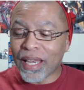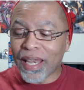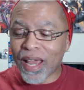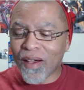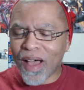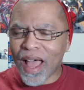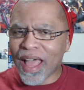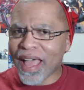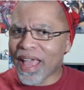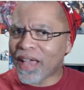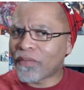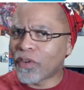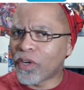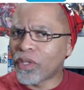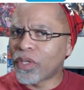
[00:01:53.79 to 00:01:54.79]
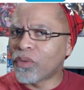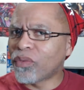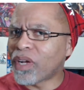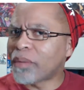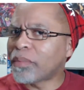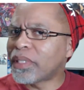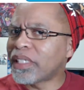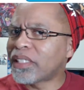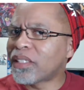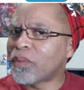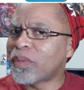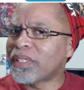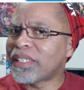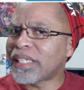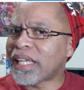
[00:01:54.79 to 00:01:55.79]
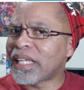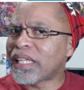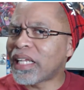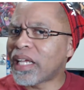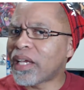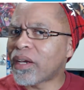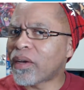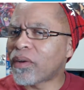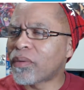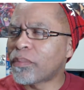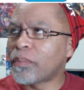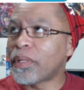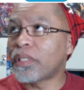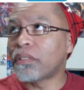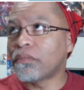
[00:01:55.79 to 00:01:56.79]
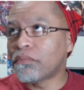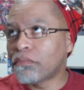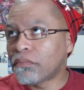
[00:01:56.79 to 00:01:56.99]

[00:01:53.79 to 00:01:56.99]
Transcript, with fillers: Now, I have heard the rumblings of what's in here, but